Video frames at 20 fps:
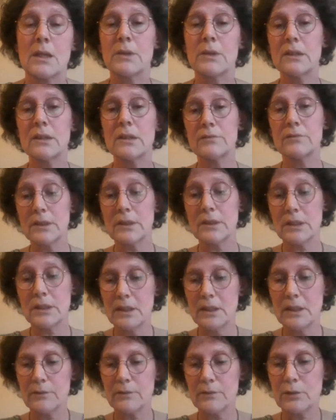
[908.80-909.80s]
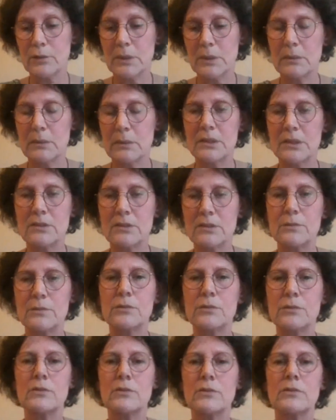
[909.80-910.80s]
Yeah, we definitely have some elements of
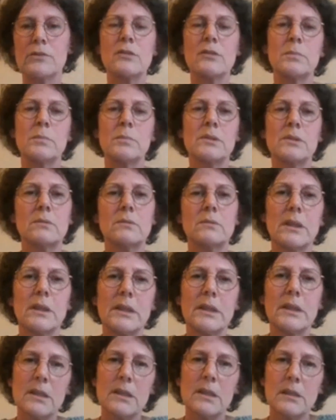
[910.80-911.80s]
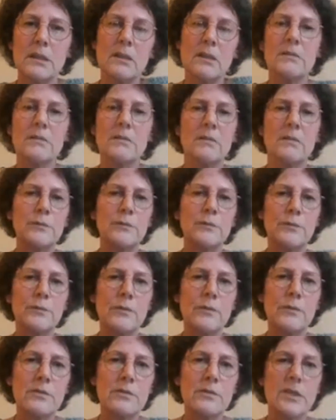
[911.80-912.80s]
success, but the
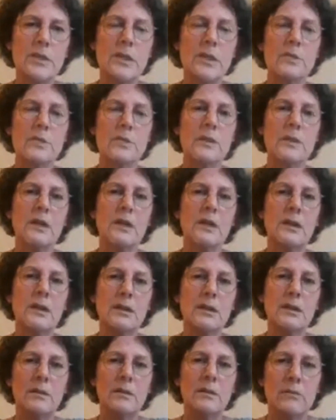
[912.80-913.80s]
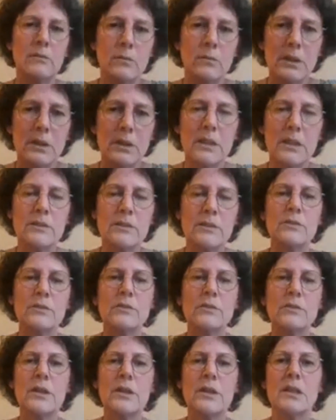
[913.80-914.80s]
first thing what I would like to
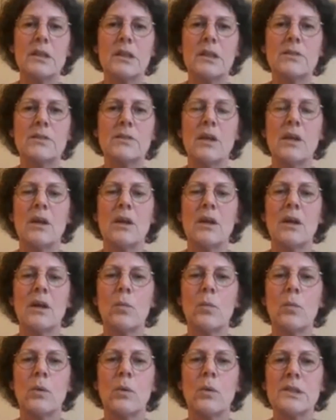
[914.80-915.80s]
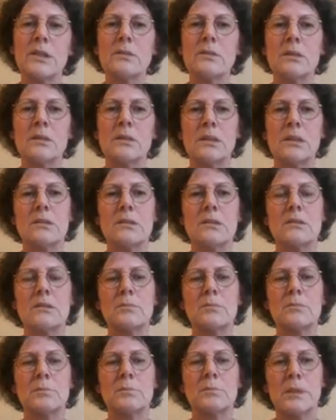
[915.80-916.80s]
say is what you need
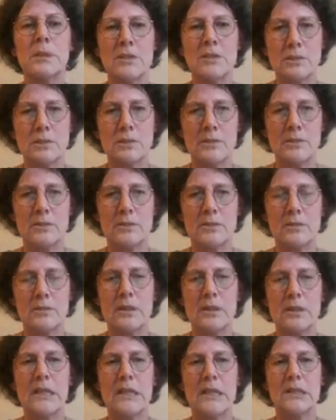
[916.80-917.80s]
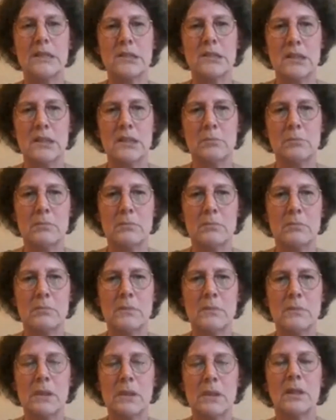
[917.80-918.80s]
is patience and time.